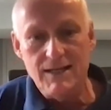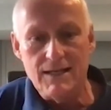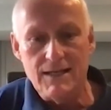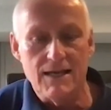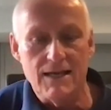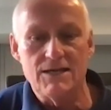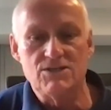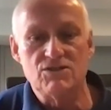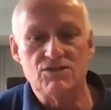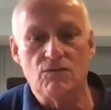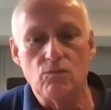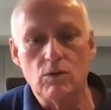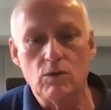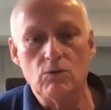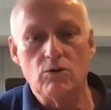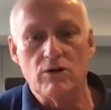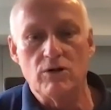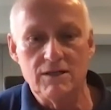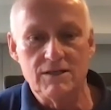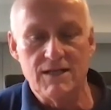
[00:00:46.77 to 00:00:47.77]
edge of
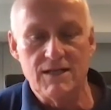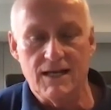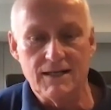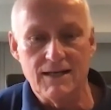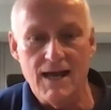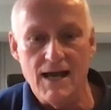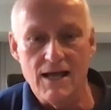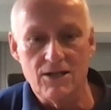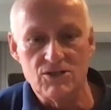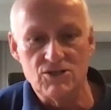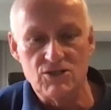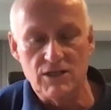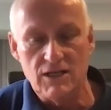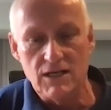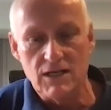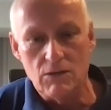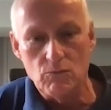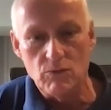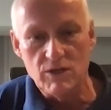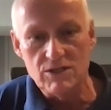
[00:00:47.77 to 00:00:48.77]
woodworking technology,
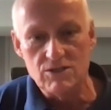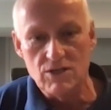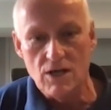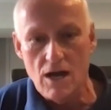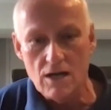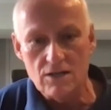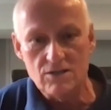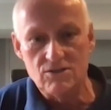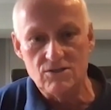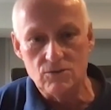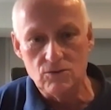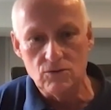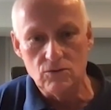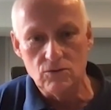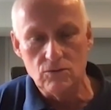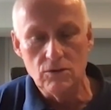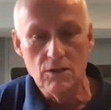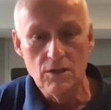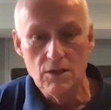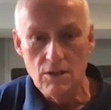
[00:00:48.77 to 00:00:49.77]
and we talk to